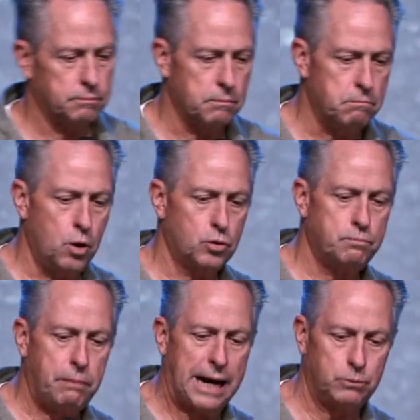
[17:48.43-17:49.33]

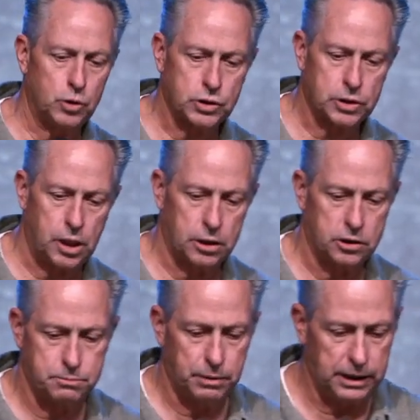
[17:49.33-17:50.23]
Most Bible
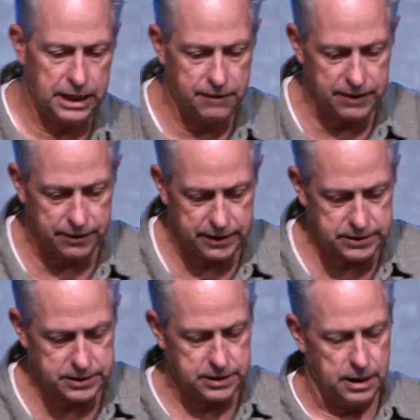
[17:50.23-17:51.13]
scholars believe that
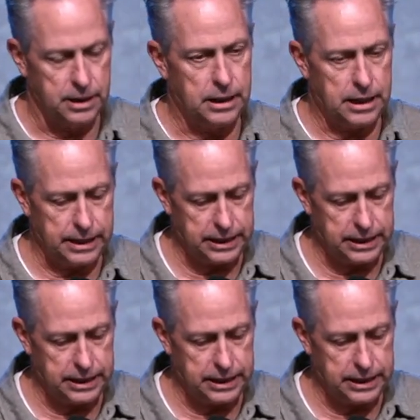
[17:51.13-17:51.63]
this uh,